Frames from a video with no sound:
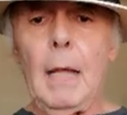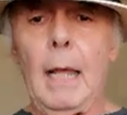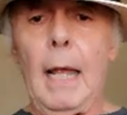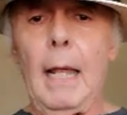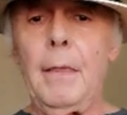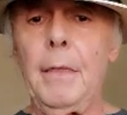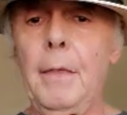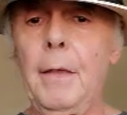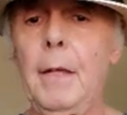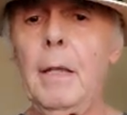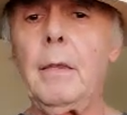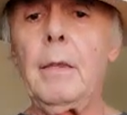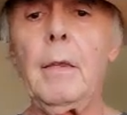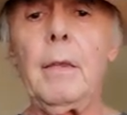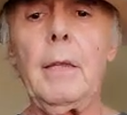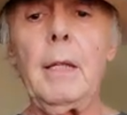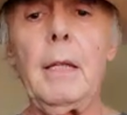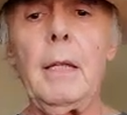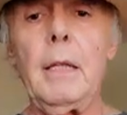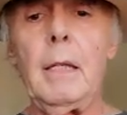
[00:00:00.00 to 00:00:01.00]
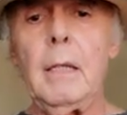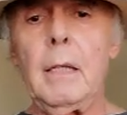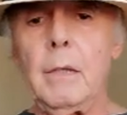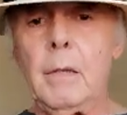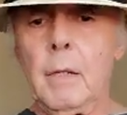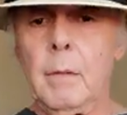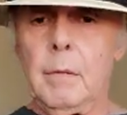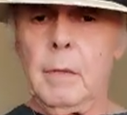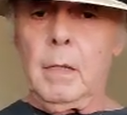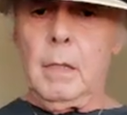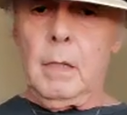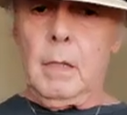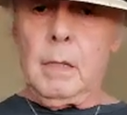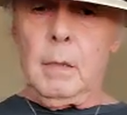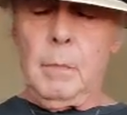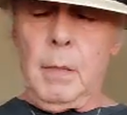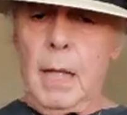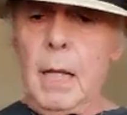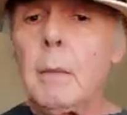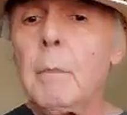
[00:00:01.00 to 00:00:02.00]
And then the
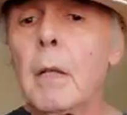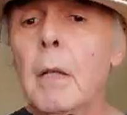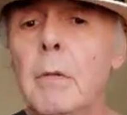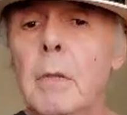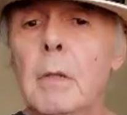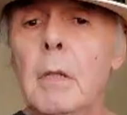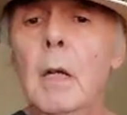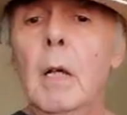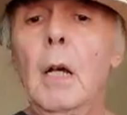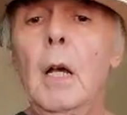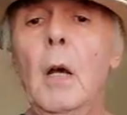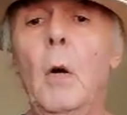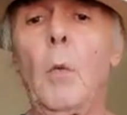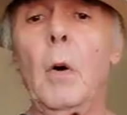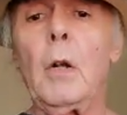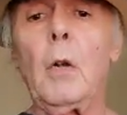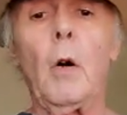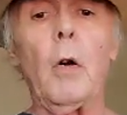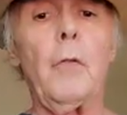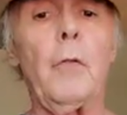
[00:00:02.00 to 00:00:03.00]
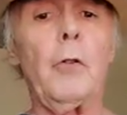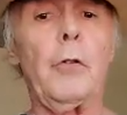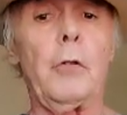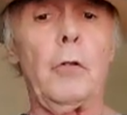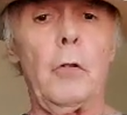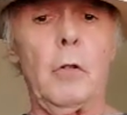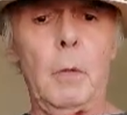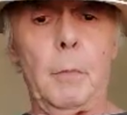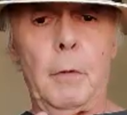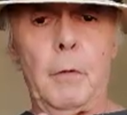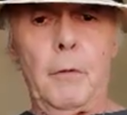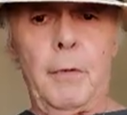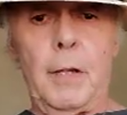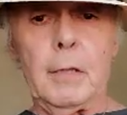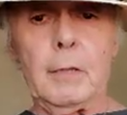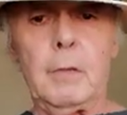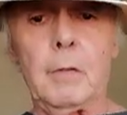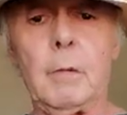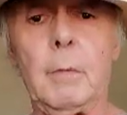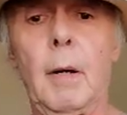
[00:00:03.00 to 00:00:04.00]
black mother went over to the
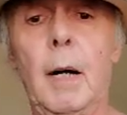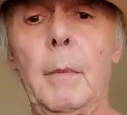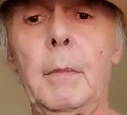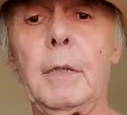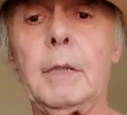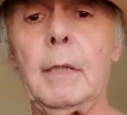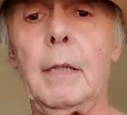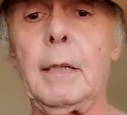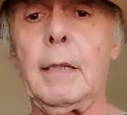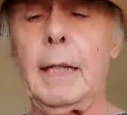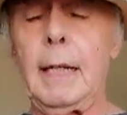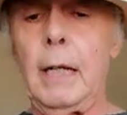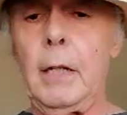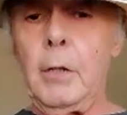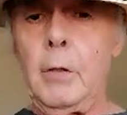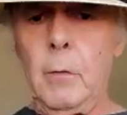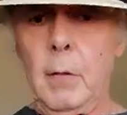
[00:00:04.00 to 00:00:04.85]
professor's mom and said, "Can